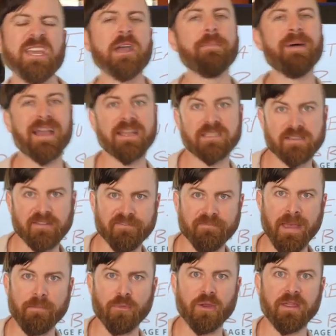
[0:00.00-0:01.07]
gigabytes of
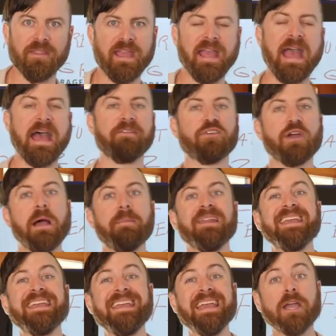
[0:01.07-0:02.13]
memory they have, or how
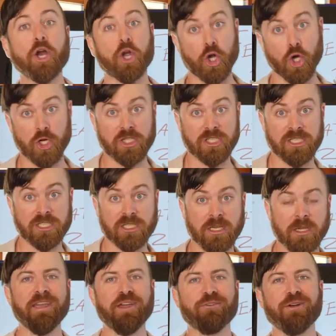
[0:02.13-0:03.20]
many gigahertz
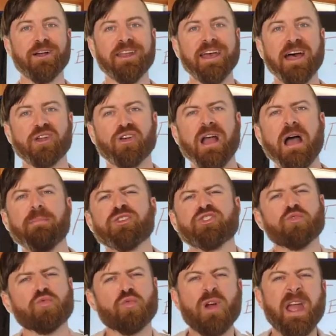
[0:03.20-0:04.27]
they run at, or how much
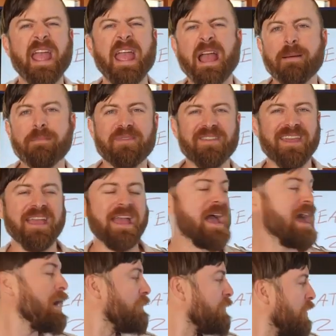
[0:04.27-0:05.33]
RAM they
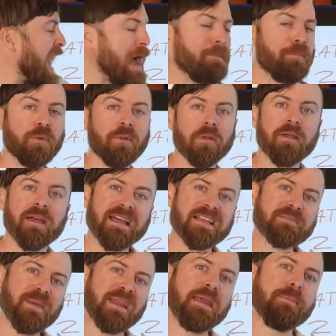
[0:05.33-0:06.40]
have. Apple
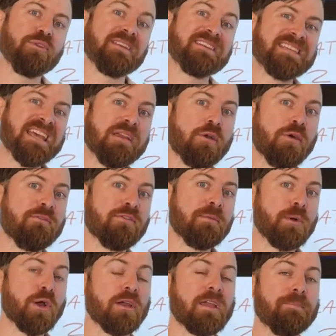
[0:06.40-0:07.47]
has been able to take over the
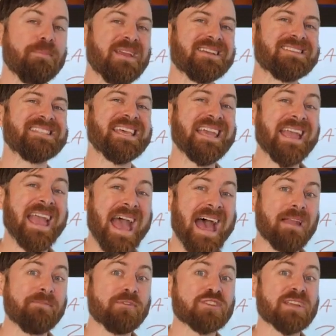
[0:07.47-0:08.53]
market because they
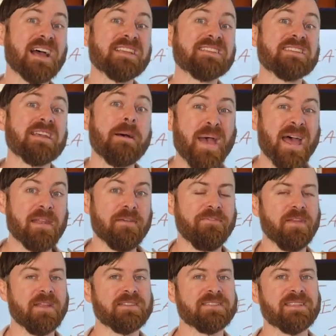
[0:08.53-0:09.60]
advertise
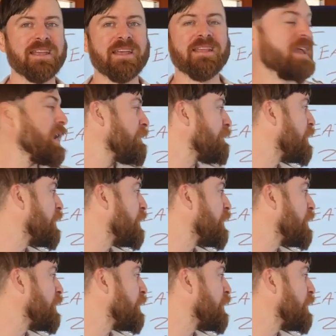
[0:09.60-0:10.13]
benefits. They